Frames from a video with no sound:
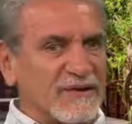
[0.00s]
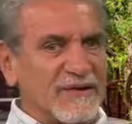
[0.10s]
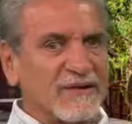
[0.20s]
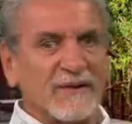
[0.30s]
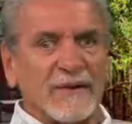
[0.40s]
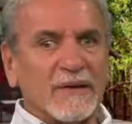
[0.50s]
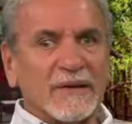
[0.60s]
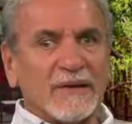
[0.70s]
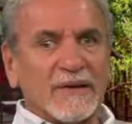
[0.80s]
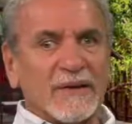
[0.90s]
And,
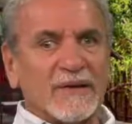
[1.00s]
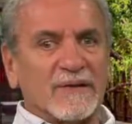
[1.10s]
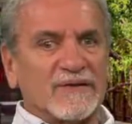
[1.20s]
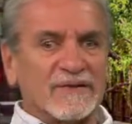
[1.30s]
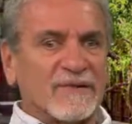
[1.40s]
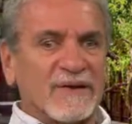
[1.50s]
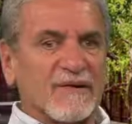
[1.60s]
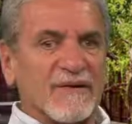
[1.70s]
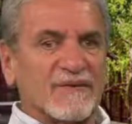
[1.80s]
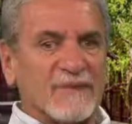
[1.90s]
you know, she's ready to
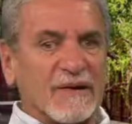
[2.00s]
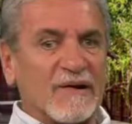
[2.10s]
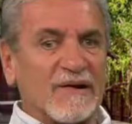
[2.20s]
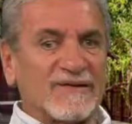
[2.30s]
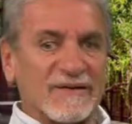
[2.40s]
go after big halls.